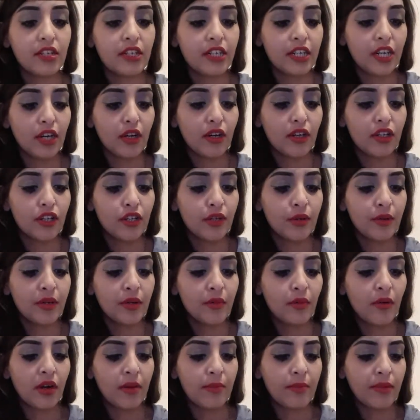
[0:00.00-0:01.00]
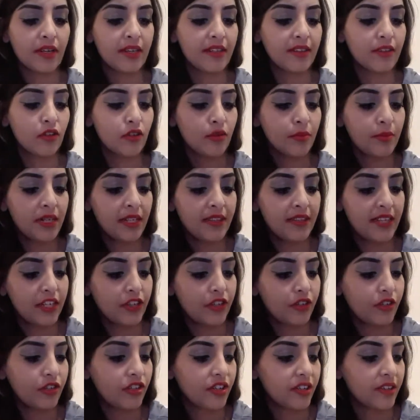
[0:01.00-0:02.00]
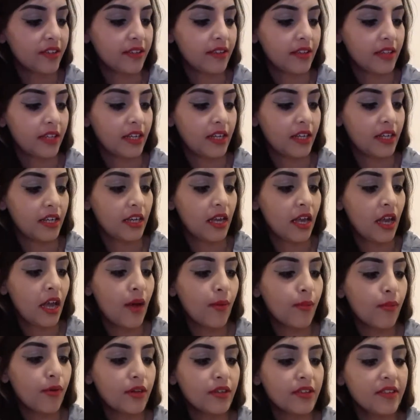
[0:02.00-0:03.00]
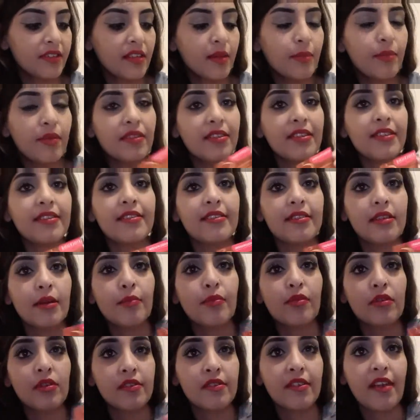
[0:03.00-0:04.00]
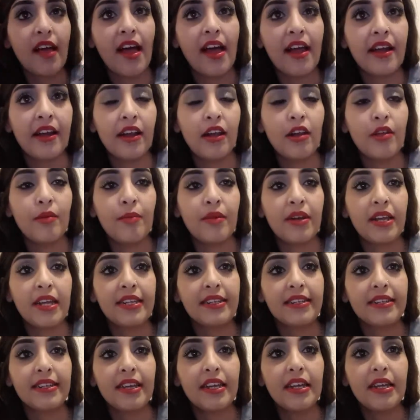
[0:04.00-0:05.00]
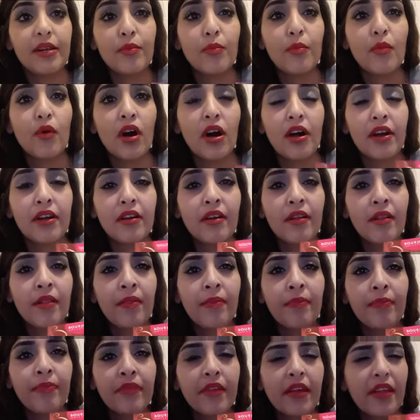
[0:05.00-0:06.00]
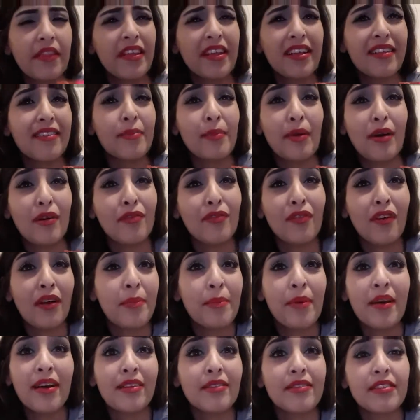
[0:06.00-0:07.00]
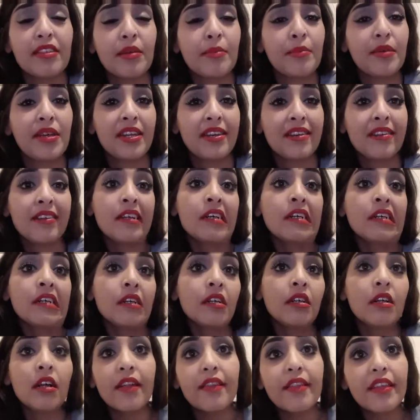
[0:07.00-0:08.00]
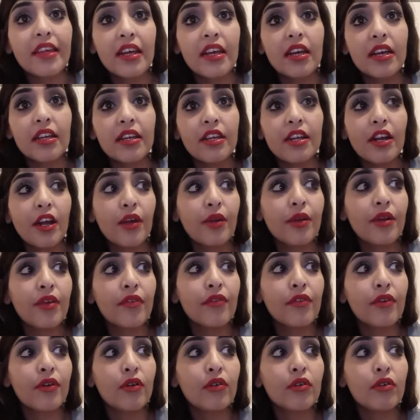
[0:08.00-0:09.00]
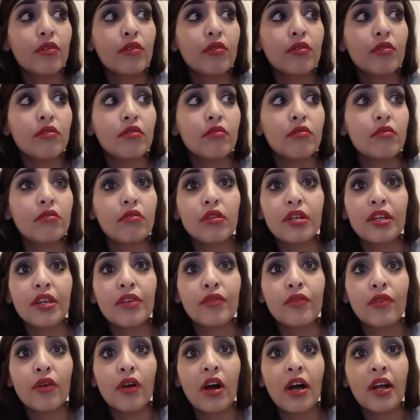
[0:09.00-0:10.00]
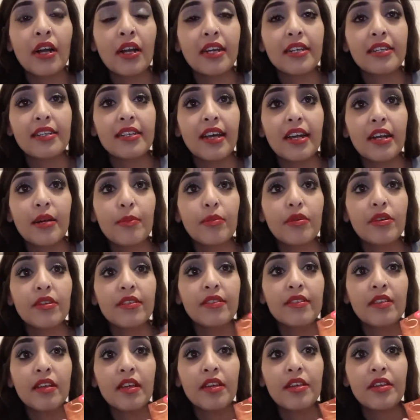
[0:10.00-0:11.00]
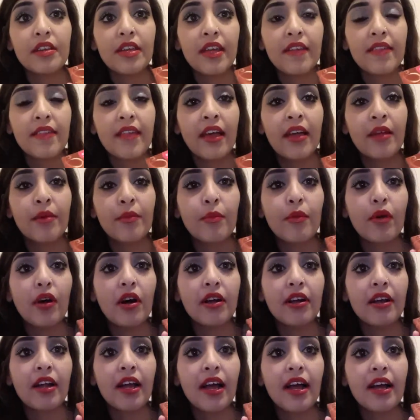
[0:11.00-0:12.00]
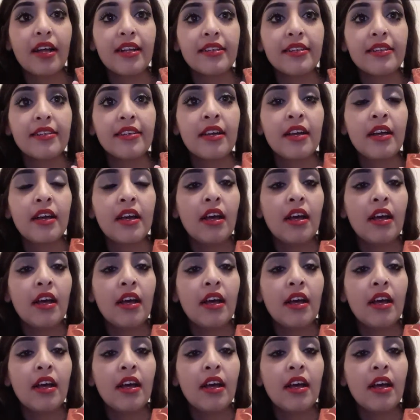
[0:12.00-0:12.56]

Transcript: you know, a 2-in-1, because normally they do just the bronzer, but this is the bronzer and illuminator in one. I think it's about £5. I mean, I think, you know, if you're looking for a highlighter and a bronzer, you get that in one, and